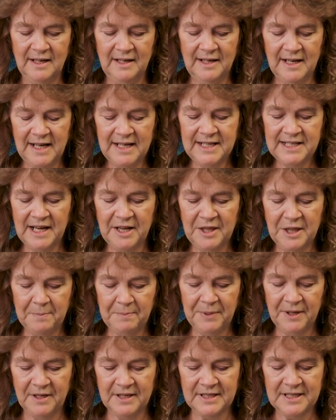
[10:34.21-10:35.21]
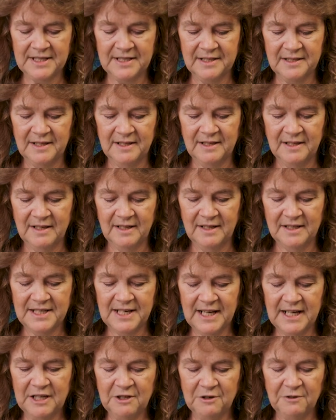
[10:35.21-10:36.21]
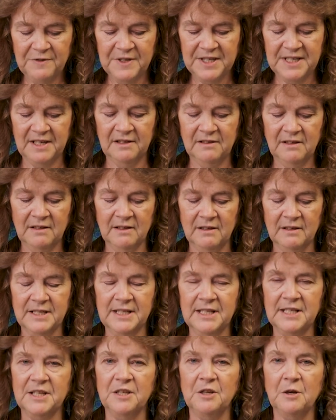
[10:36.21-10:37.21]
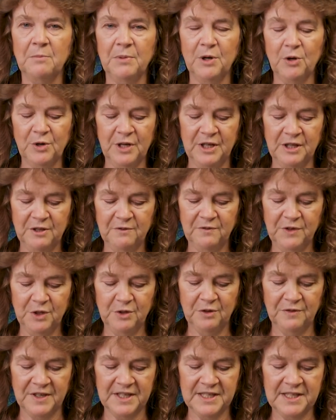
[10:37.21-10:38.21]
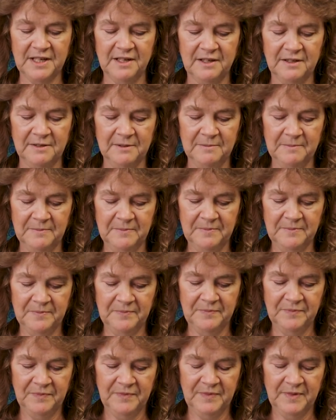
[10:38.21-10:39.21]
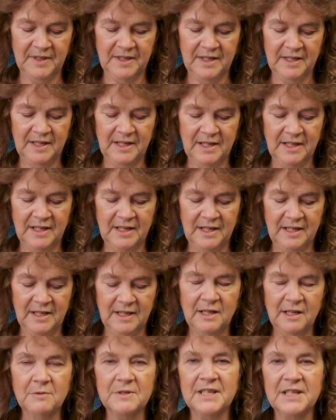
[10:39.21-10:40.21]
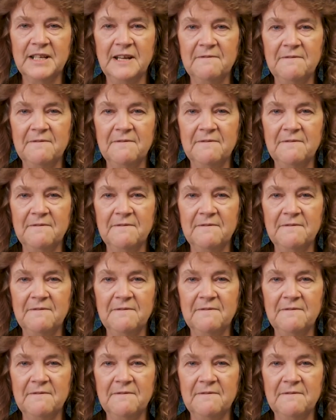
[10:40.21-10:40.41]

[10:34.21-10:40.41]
lay down the buts, and take off the sunglasses that are blocking the view of the sun. It was an